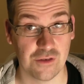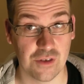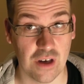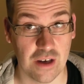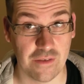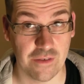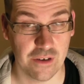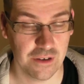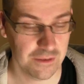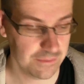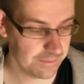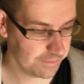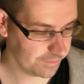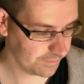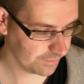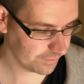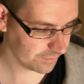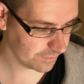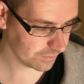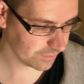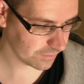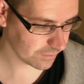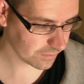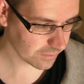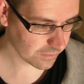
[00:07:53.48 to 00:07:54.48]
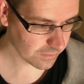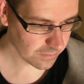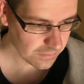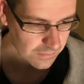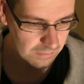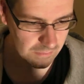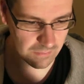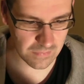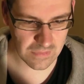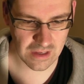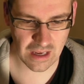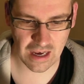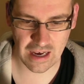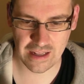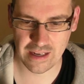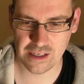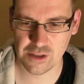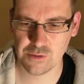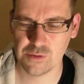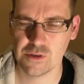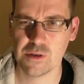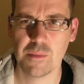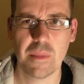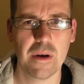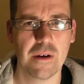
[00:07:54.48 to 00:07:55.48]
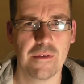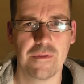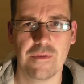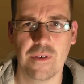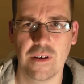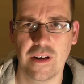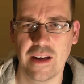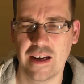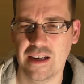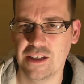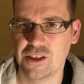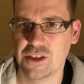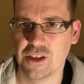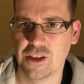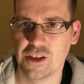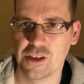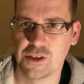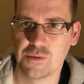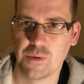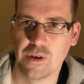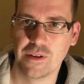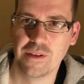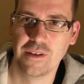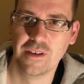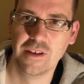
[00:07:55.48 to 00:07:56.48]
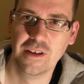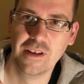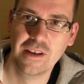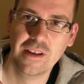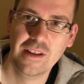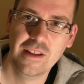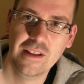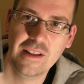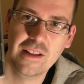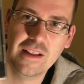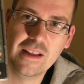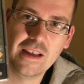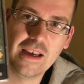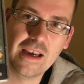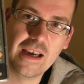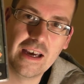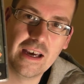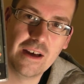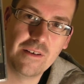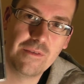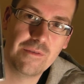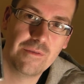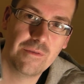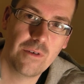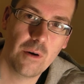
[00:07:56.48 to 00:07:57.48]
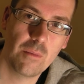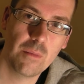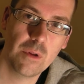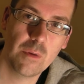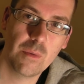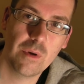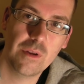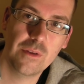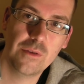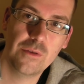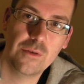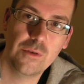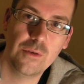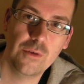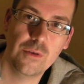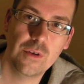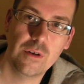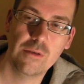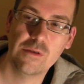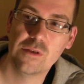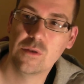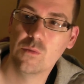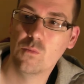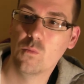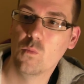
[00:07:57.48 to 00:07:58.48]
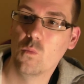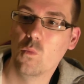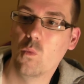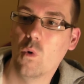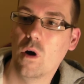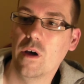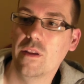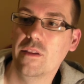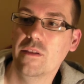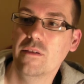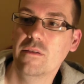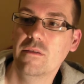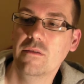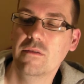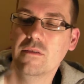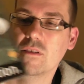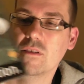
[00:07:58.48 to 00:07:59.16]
Driver. And this was a bit of fun actually, this one. Formula 1 2001.